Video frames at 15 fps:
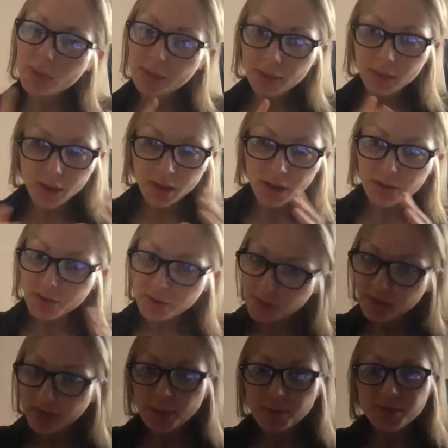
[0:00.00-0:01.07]
there are
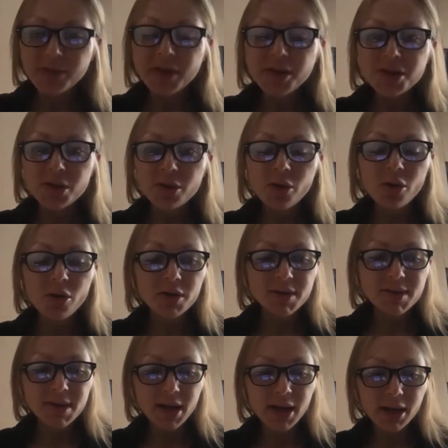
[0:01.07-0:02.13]
different types of aging
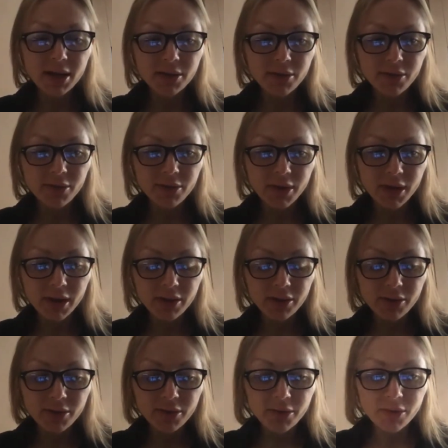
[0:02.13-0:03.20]
clocks, and
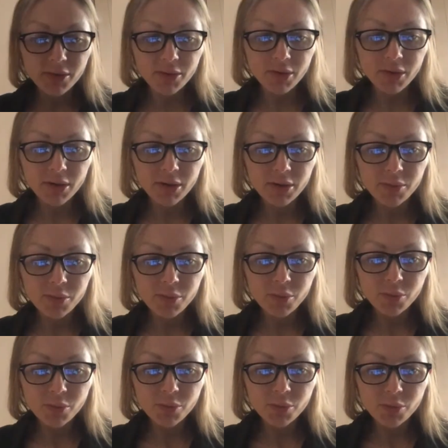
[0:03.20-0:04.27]
and um,
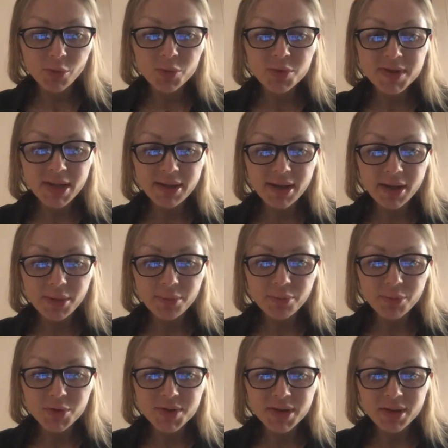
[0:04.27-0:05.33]
those that I
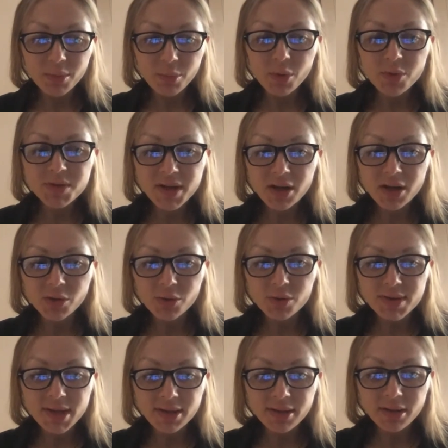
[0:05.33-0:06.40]
am using the most are
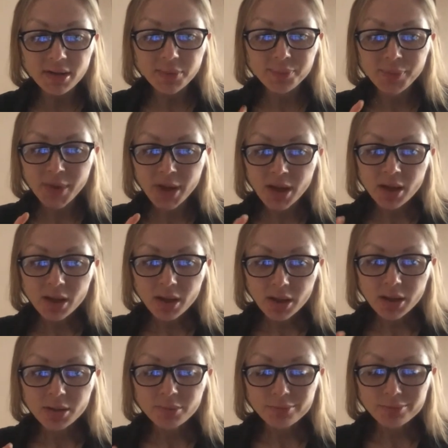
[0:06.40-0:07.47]
those that are
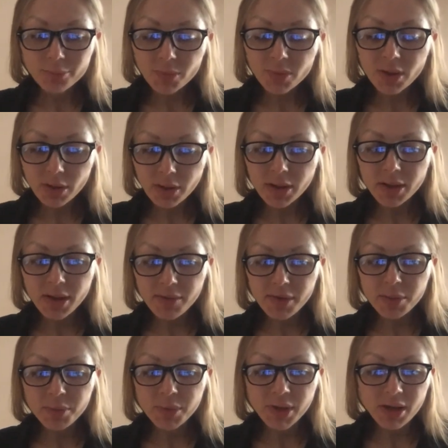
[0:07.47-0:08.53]
um,
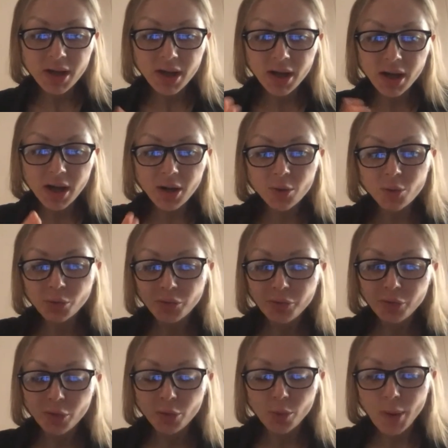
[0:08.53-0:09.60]
giving me a, a good
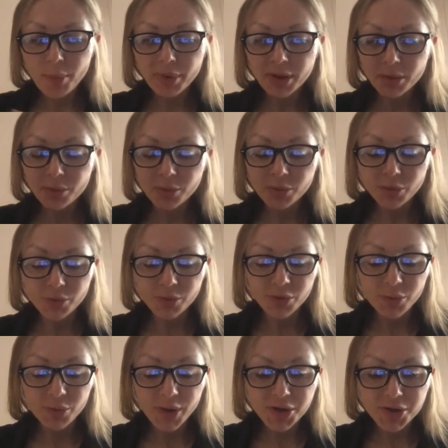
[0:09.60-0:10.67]
follow up and a good
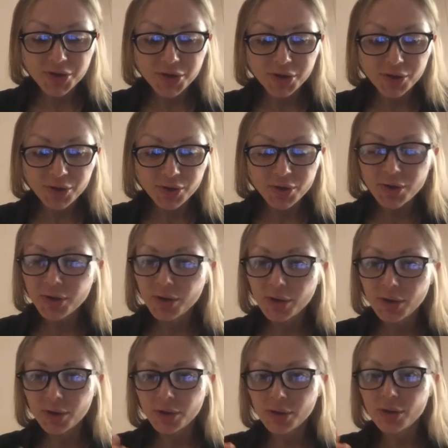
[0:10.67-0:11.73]
continuation uh,
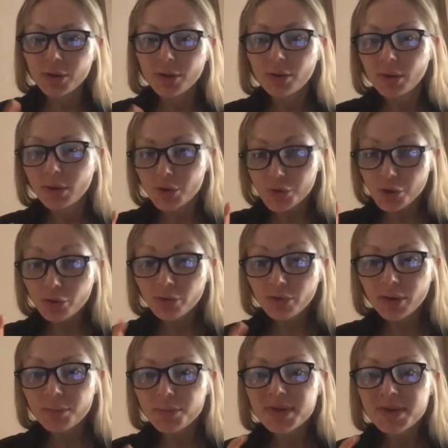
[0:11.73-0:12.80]
in a, in a, in a short terms.